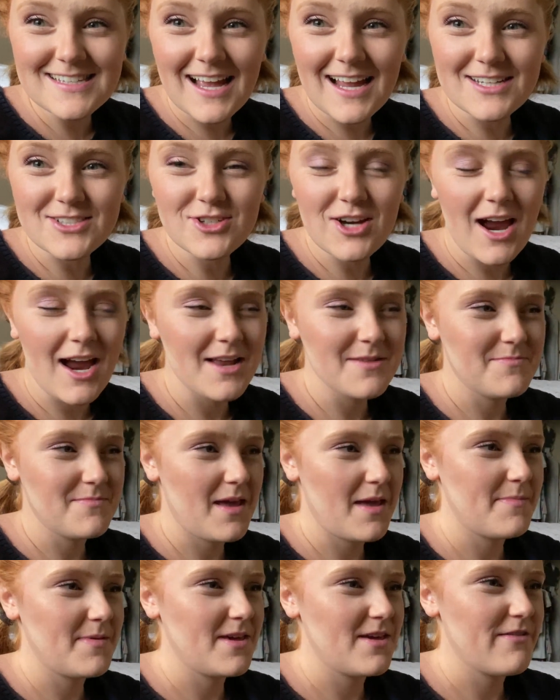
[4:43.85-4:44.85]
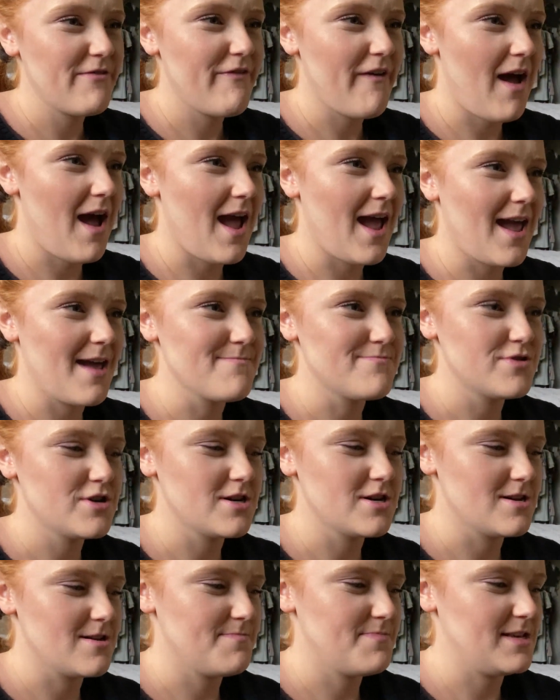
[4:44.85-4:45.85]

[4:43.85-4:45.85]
I tried maybe if I put a